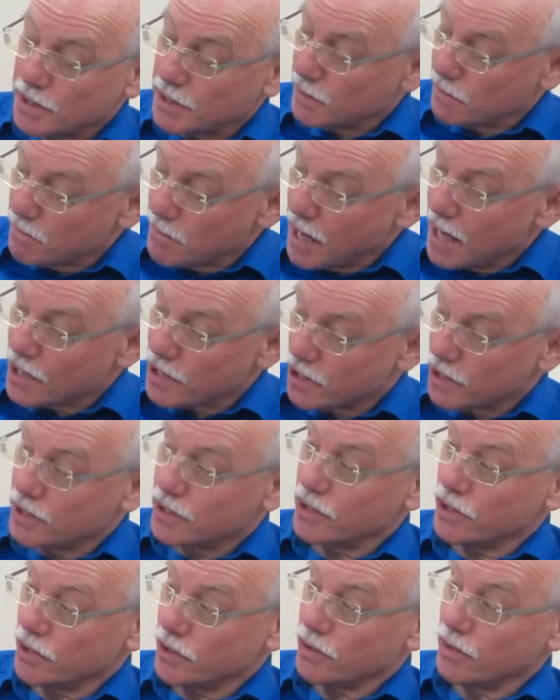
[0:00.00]
us
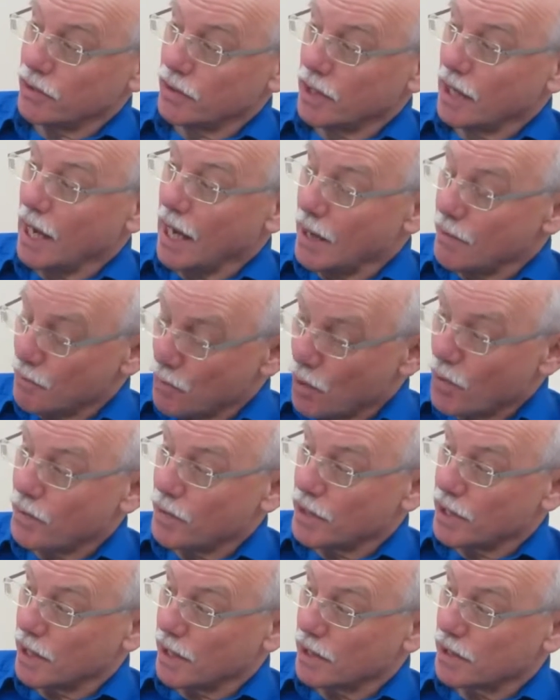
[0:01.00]
imagine new and more
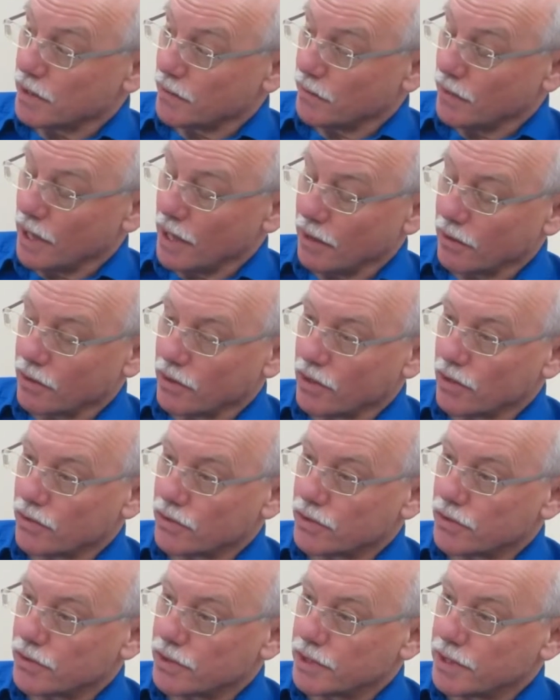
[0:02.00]
productive
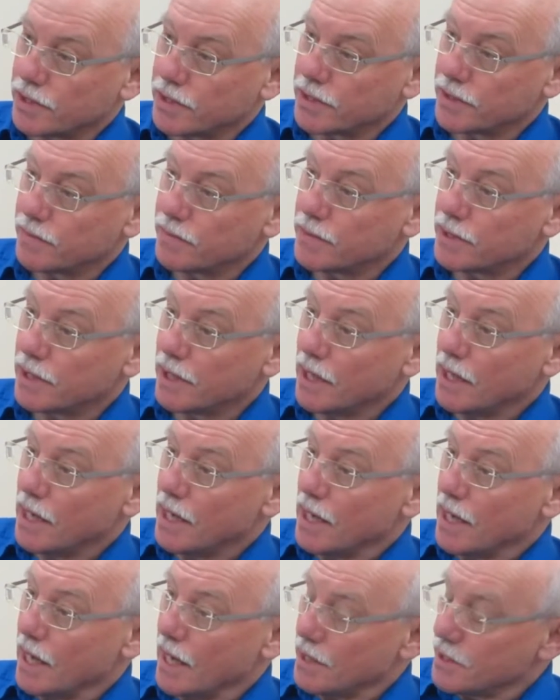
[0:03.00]
agricultural systems.
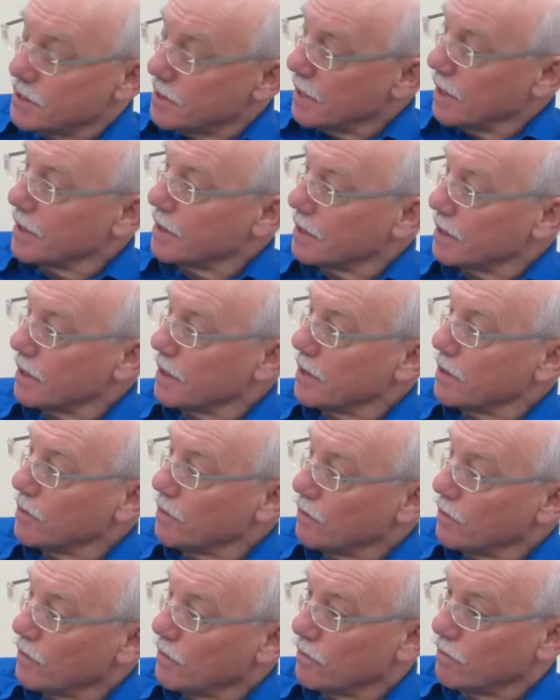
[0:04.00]
And secondly,
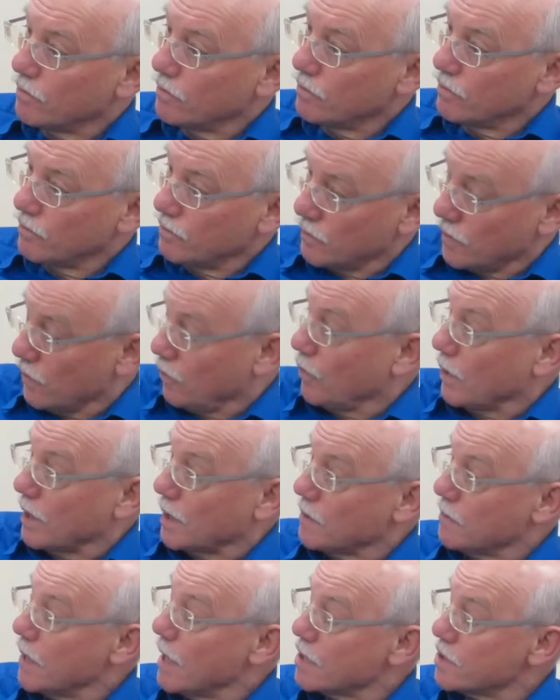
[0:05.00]
if we
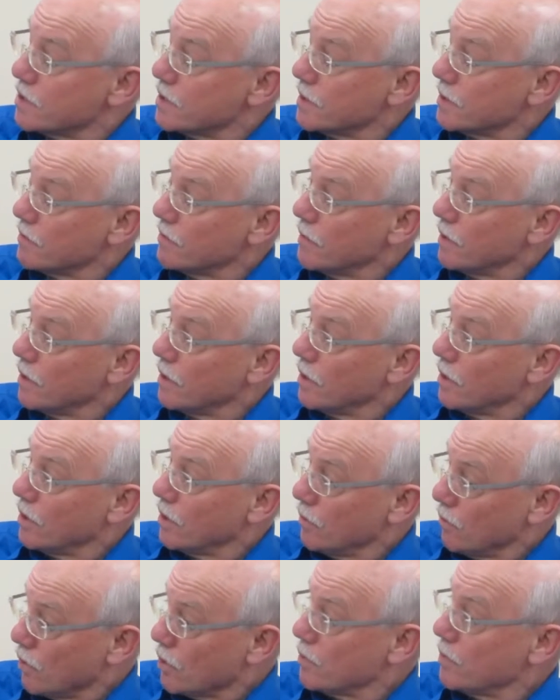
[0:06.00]
can imagine them,
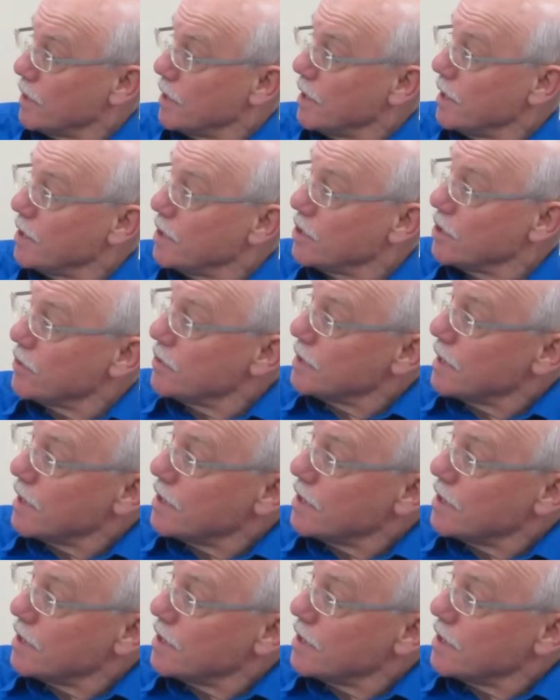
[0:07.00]
what do we need to do as